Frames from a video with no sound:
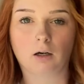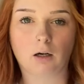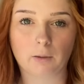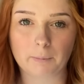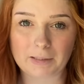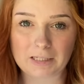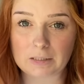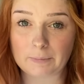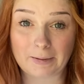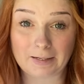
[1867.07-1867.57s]

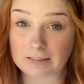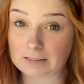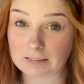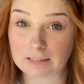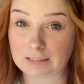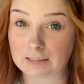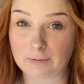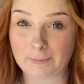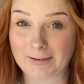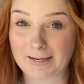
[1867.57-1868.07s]
I'm expecting
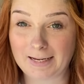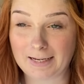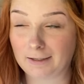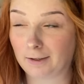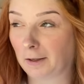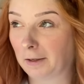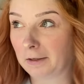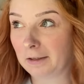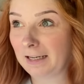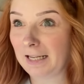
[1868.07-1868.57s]
this to be
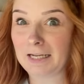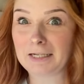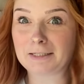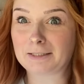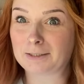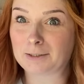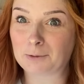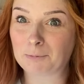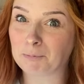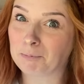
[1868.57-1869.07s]
like an
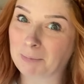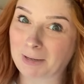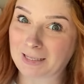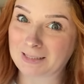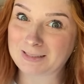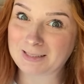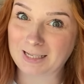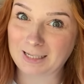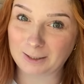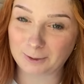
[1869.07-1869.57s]
instant
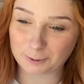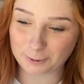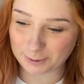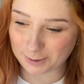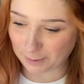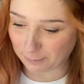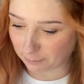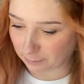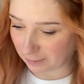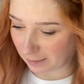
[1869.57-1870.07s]
bestseller or
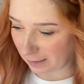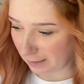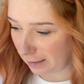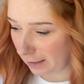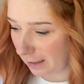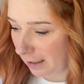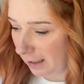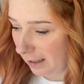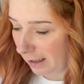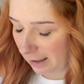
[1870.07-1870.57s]
something.
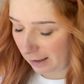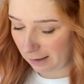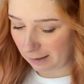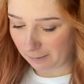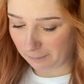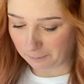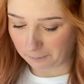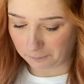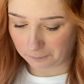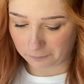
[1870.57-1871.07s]

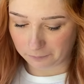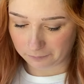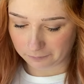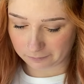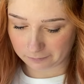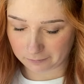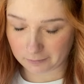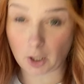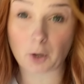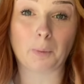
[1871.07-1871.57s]
Um,
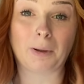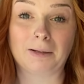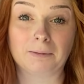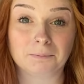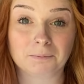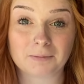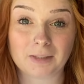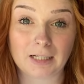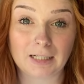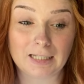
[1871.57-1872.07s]
Oh well,
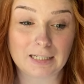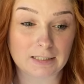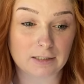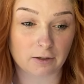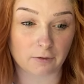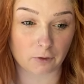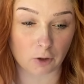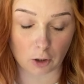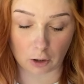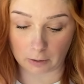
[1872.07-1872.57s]
at least
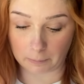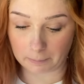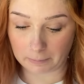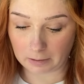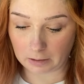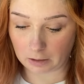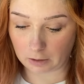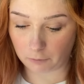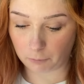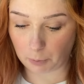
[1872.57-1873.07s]
I've got them.
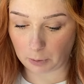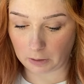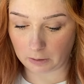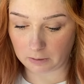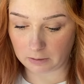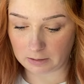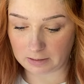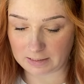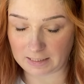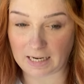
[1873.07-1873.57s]
I
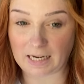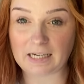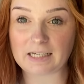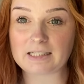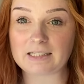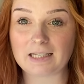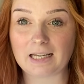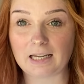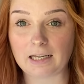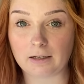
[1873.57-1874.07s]
put
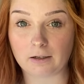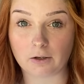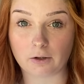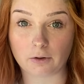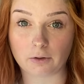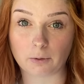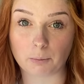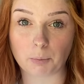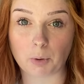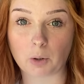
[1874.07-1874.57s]
six in
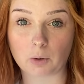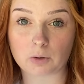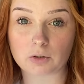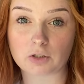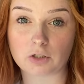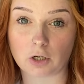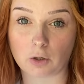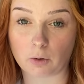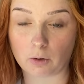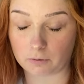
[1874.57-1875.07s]
the box
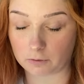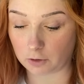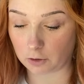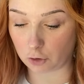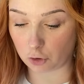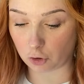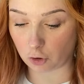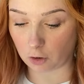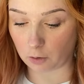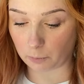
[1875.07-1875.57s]
to go off to the
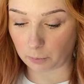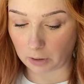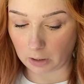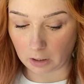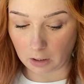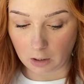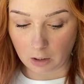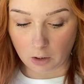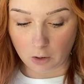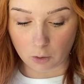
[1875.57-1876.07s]
shop
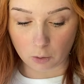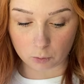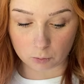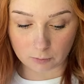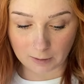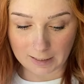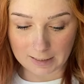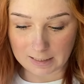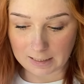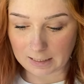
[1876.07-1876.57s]

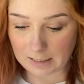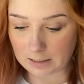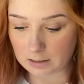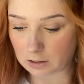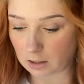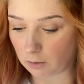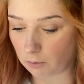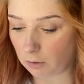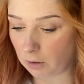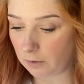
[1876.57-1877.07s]
already,
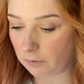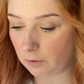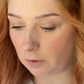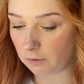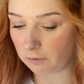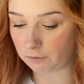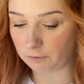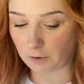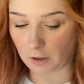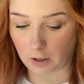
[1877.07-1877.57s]
so I've
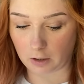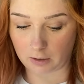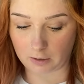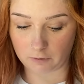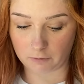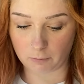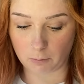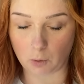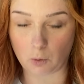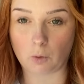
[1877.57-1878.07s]
got
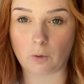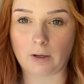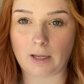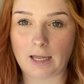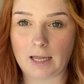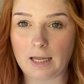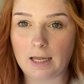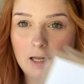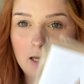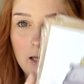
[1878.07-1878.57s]
five more
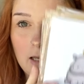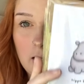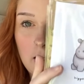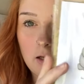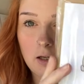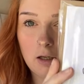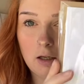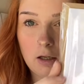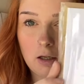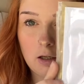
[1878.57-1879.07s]
here.
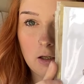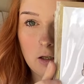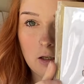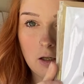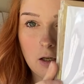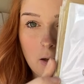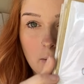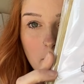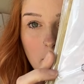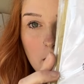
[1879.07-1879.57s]

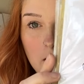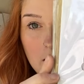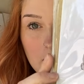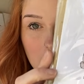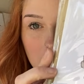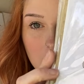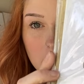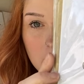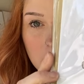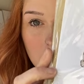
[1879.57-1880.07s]
A
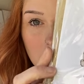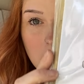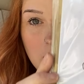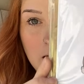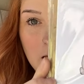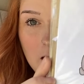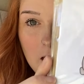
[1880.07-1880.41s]
little